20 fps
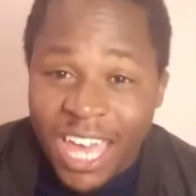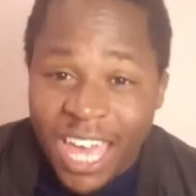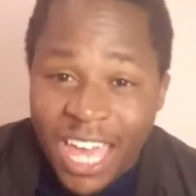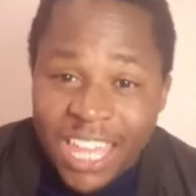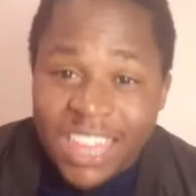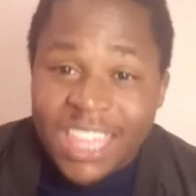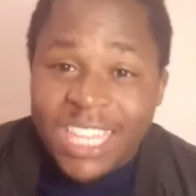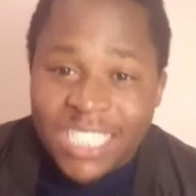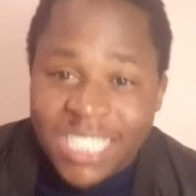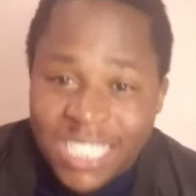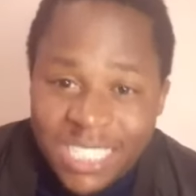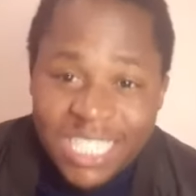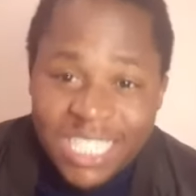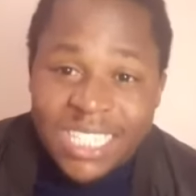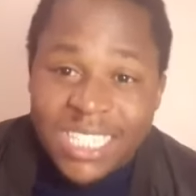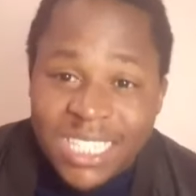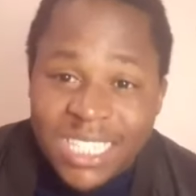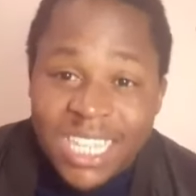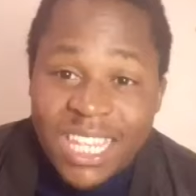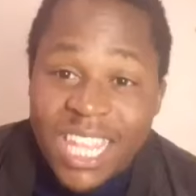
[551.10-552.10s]
in the
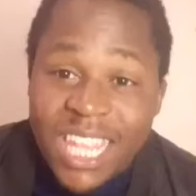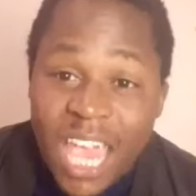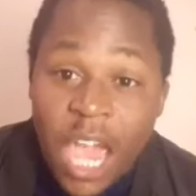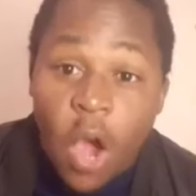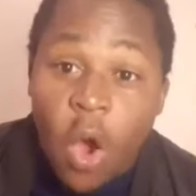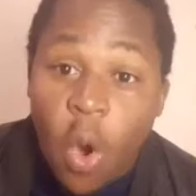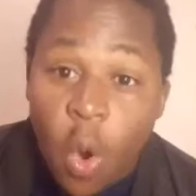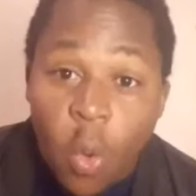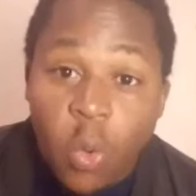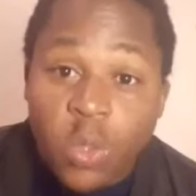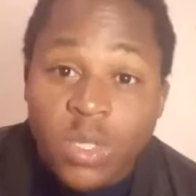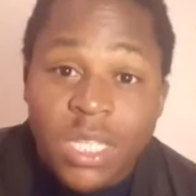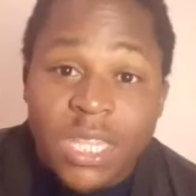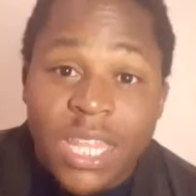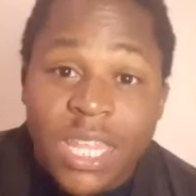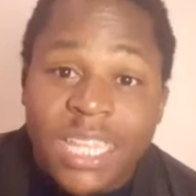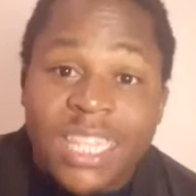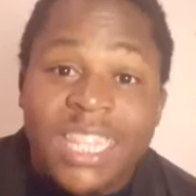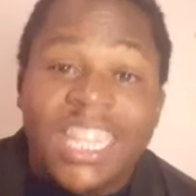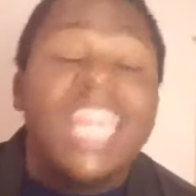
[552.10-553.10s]
16-year-old
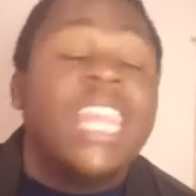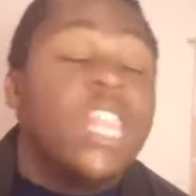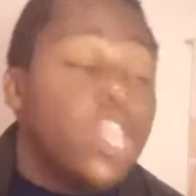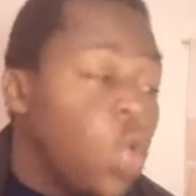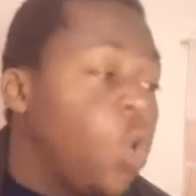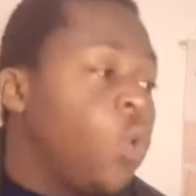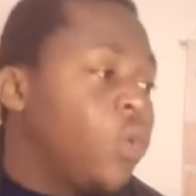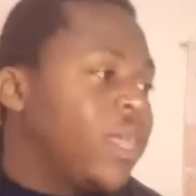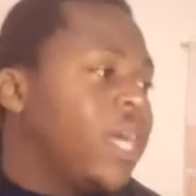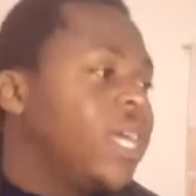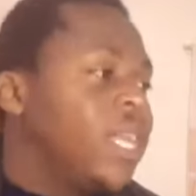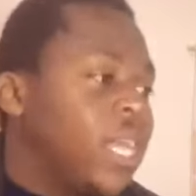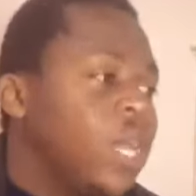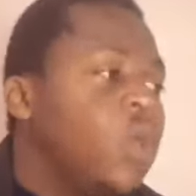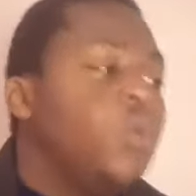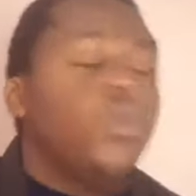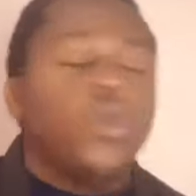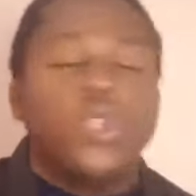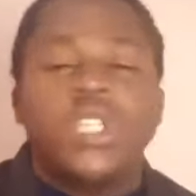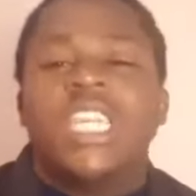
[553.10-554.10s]
that they know that he
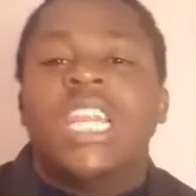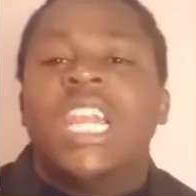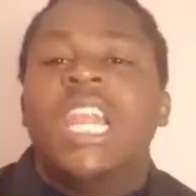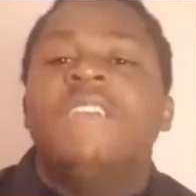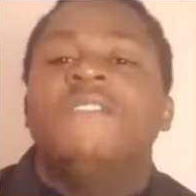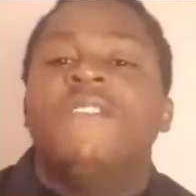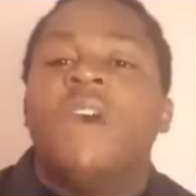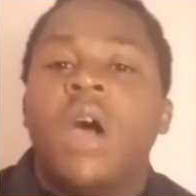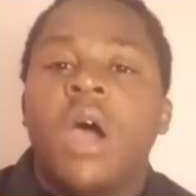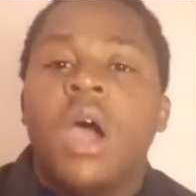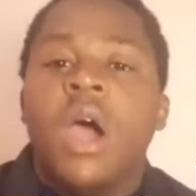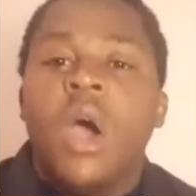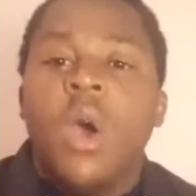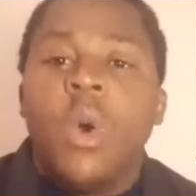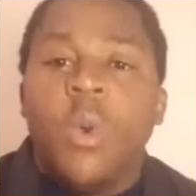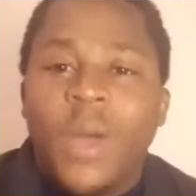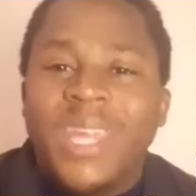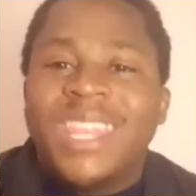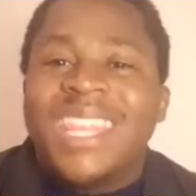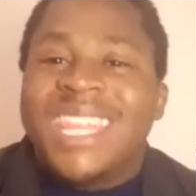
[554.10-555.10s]
will deliver,
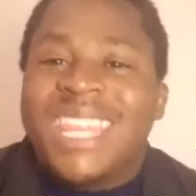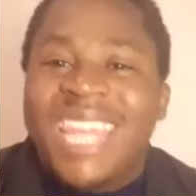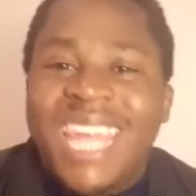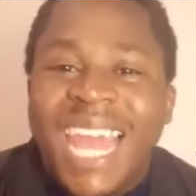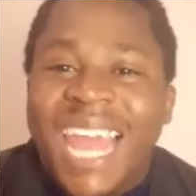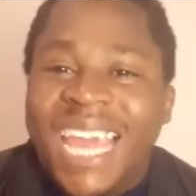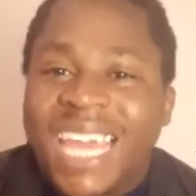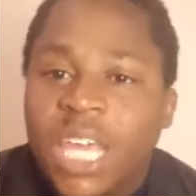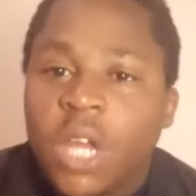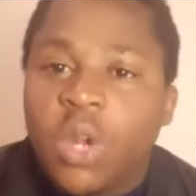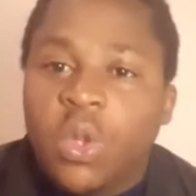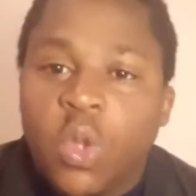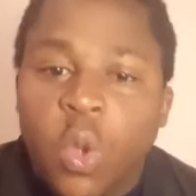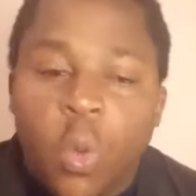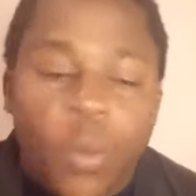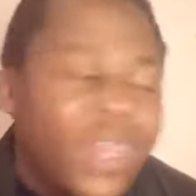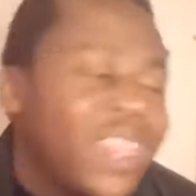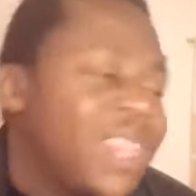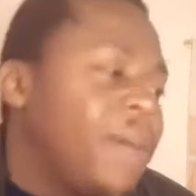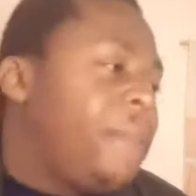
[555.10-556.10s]
whether they like it or
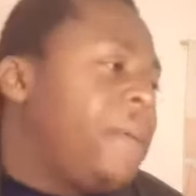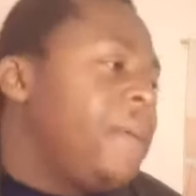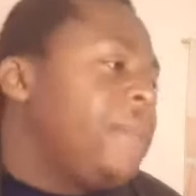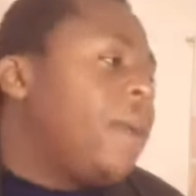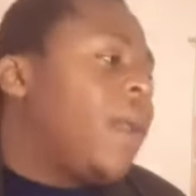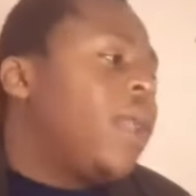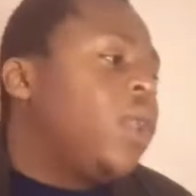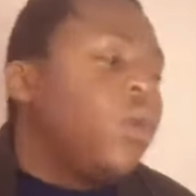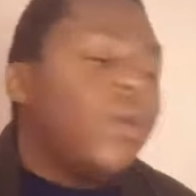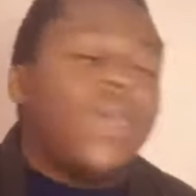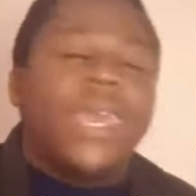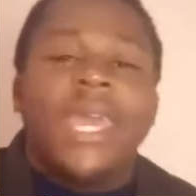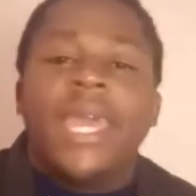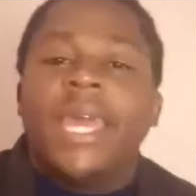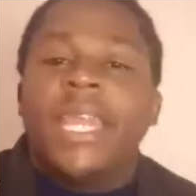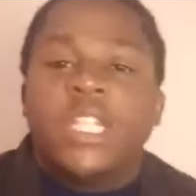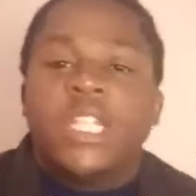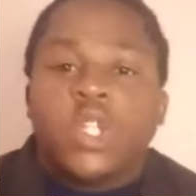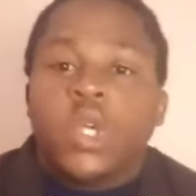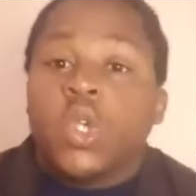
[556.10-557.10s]
not, whether people are looking
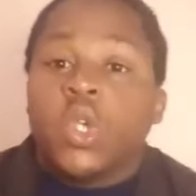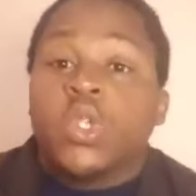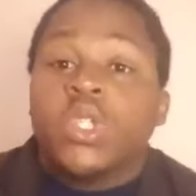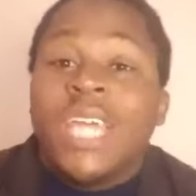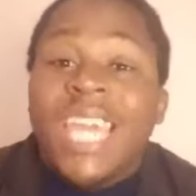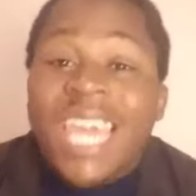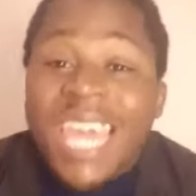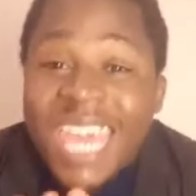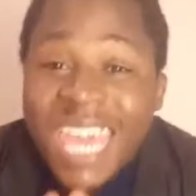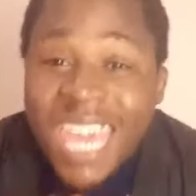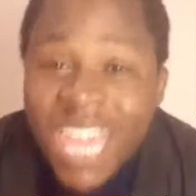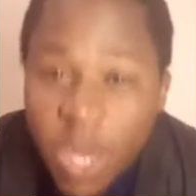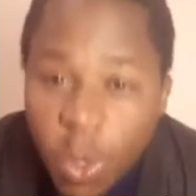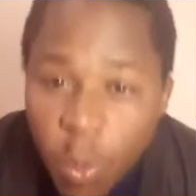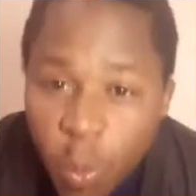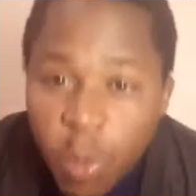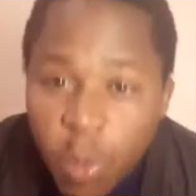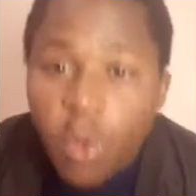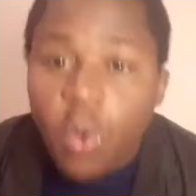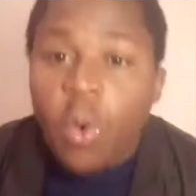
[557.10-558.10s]
at it or not. He
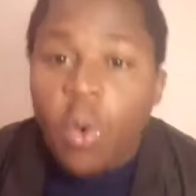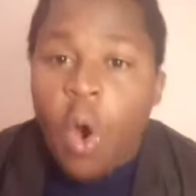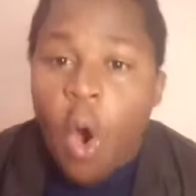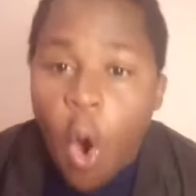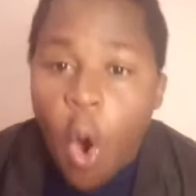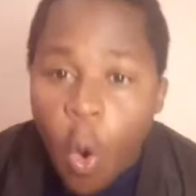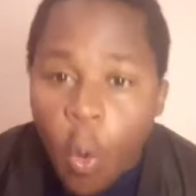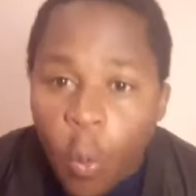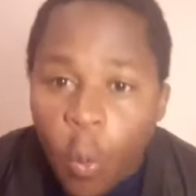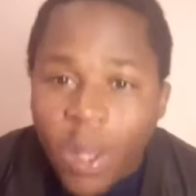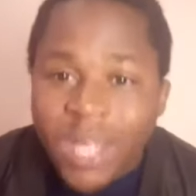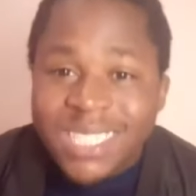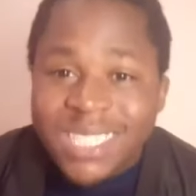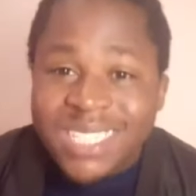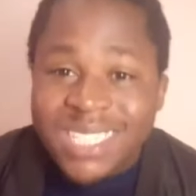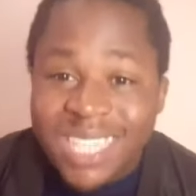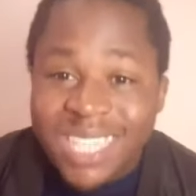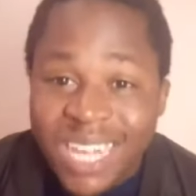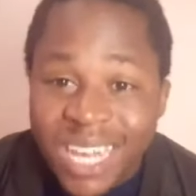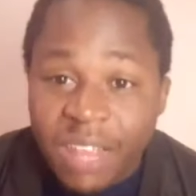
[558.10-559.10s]
will
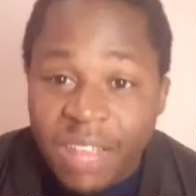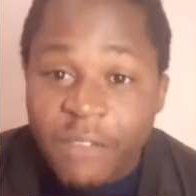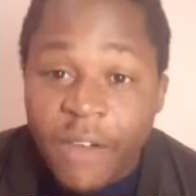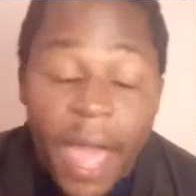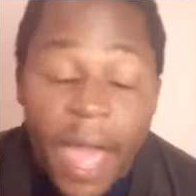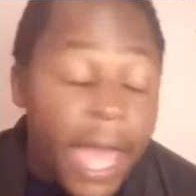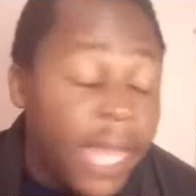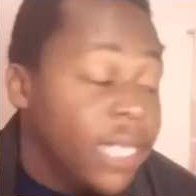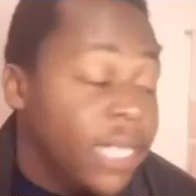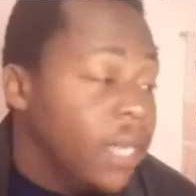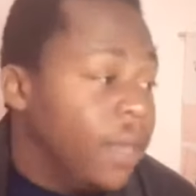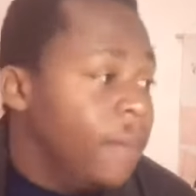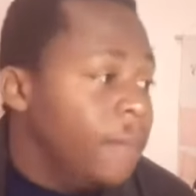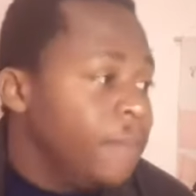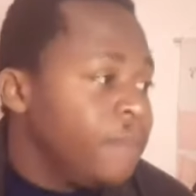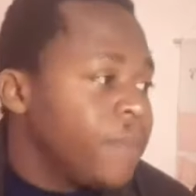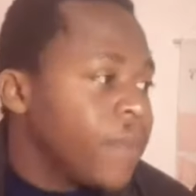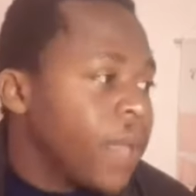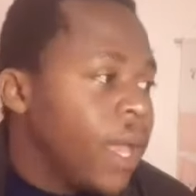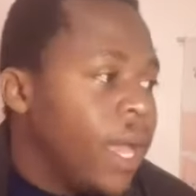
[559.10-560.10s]
always deliver. And
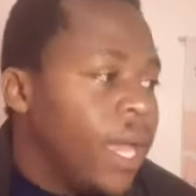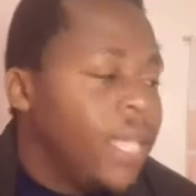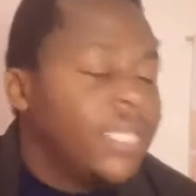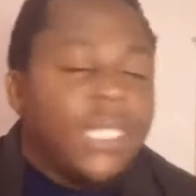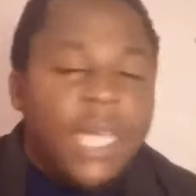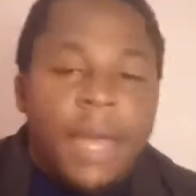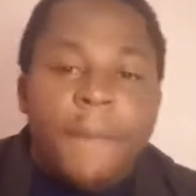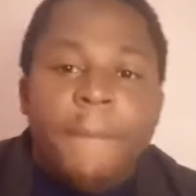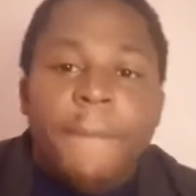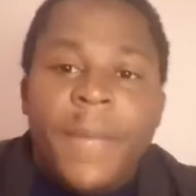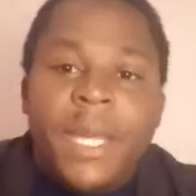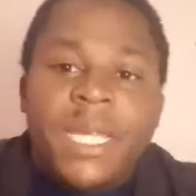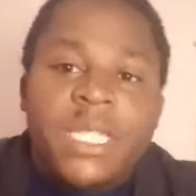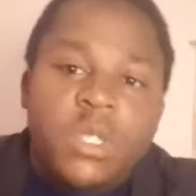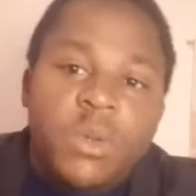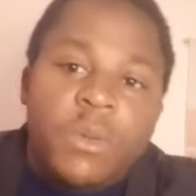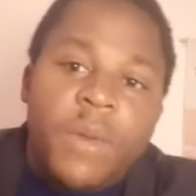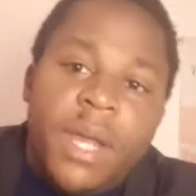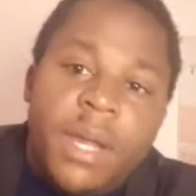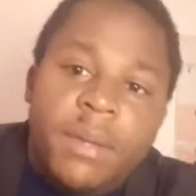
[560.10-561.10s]
it's
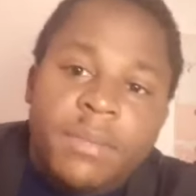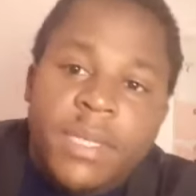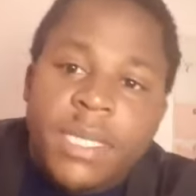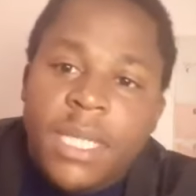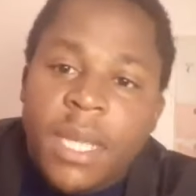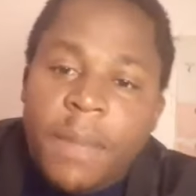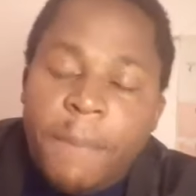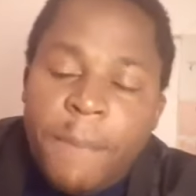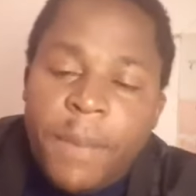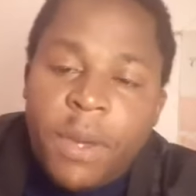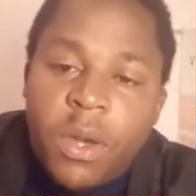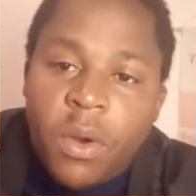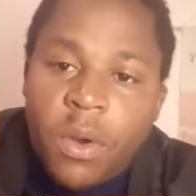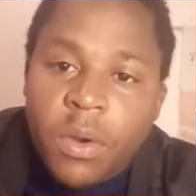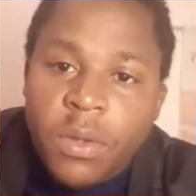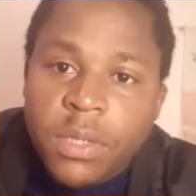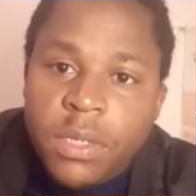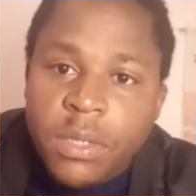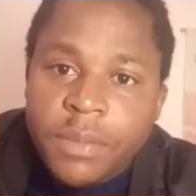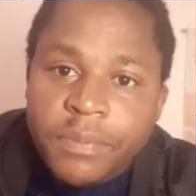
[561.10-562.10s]
amazing what I'm saying
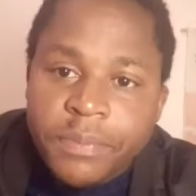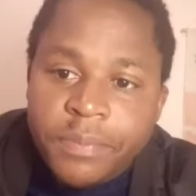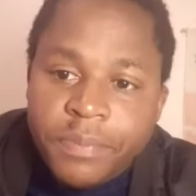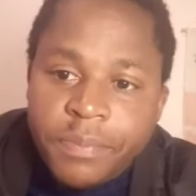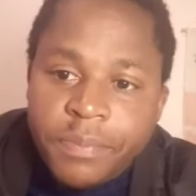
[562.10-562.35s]
because